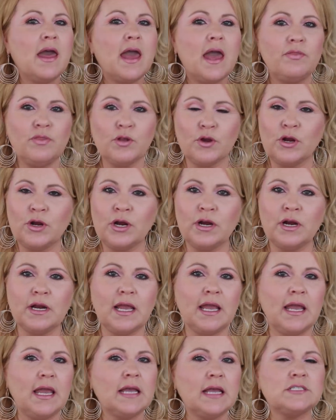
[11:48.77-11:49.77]
and they're
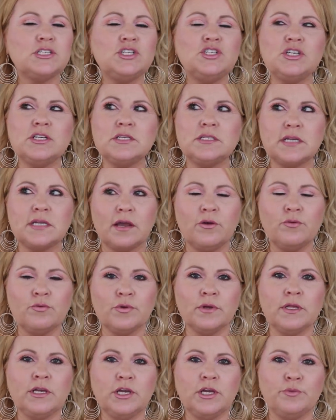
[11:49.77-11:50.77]
hurting. It's just a
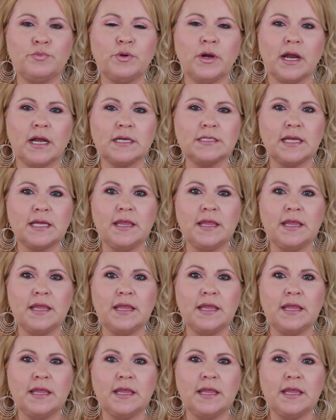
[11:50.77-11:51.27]
really good product.